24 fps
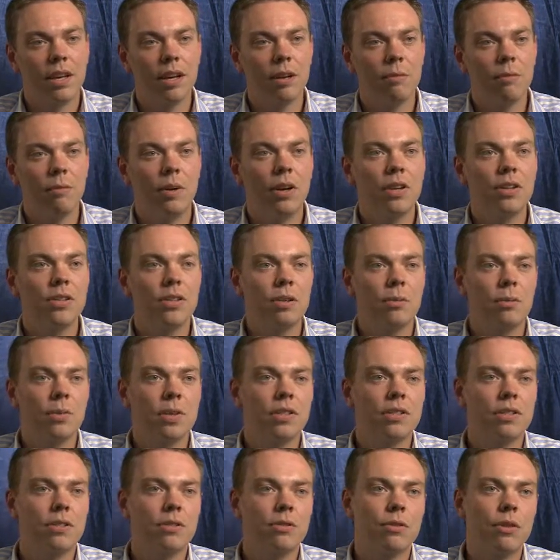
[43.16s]
And my job
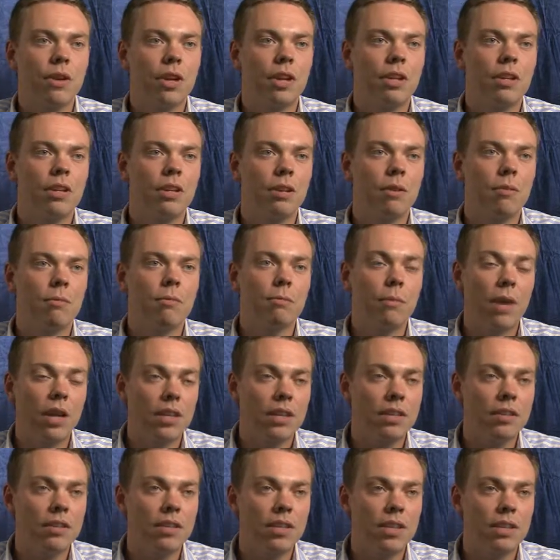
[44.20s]
is to try and
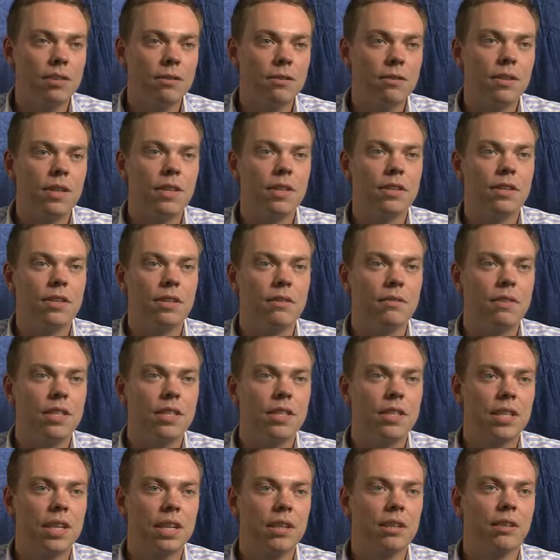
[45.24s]
manage the introduction of
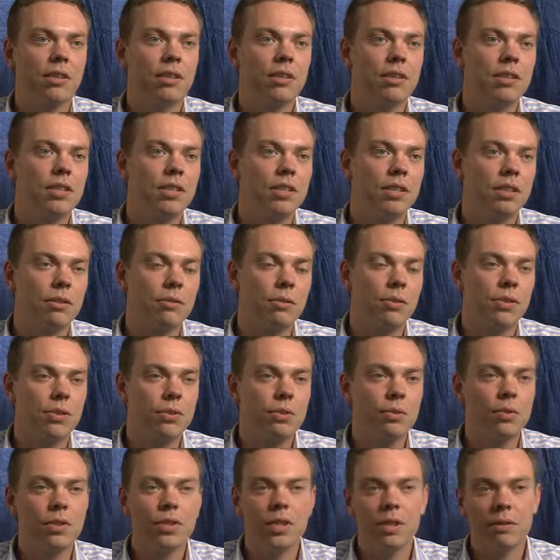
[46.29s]
these technologies across
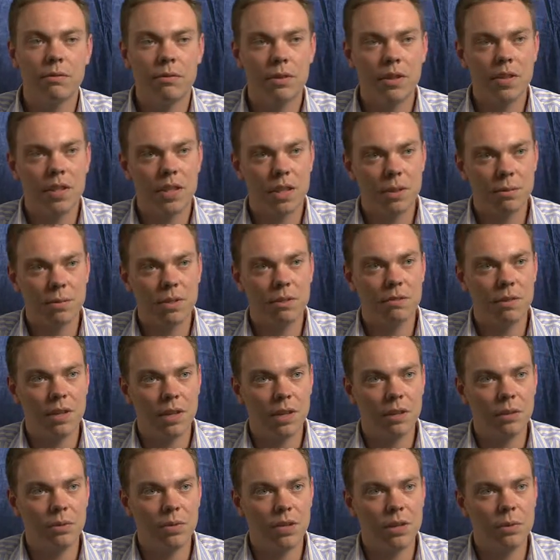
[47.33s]
all the different types of
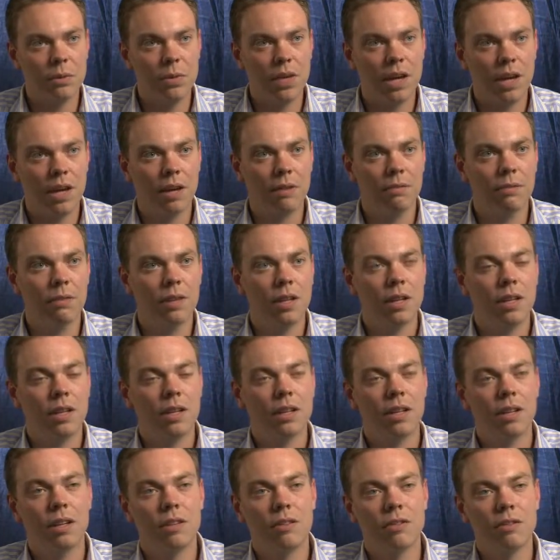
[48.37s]
vehicles that we have,
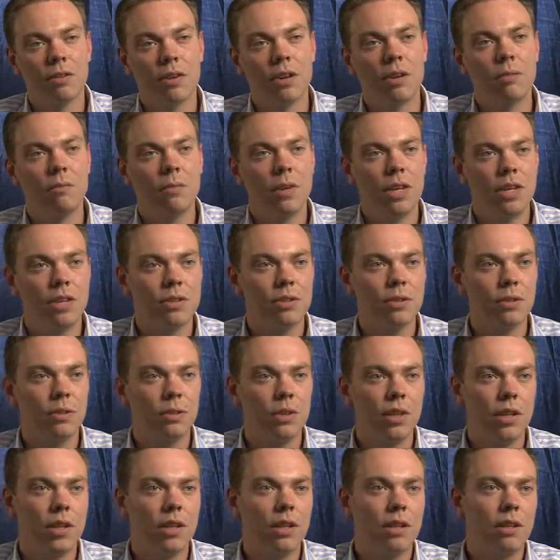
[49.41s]
and try and make sure
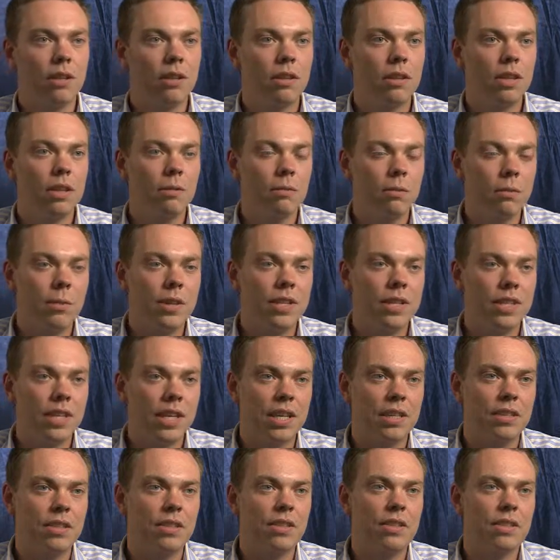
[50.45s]
that the
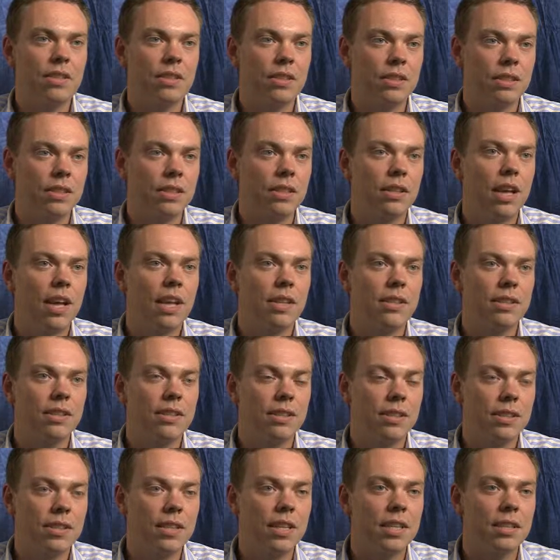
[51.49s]
implementation is as
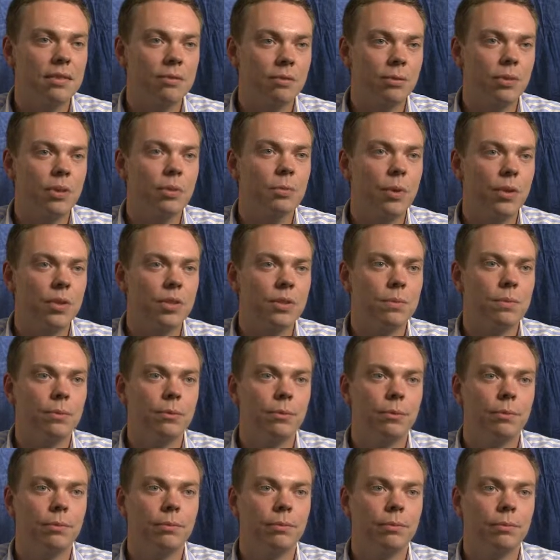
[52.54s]
successful as
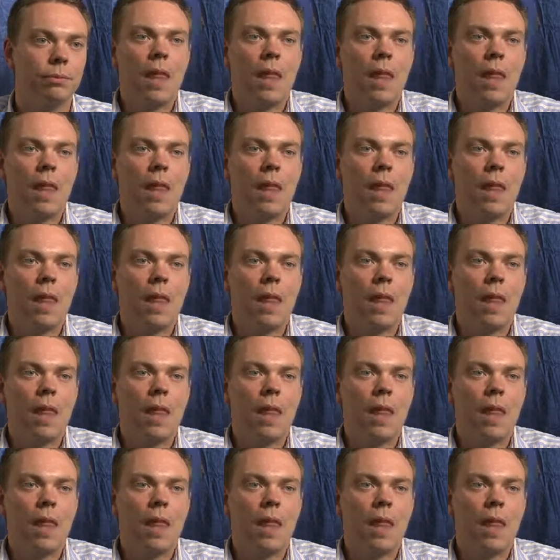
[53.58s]
possible.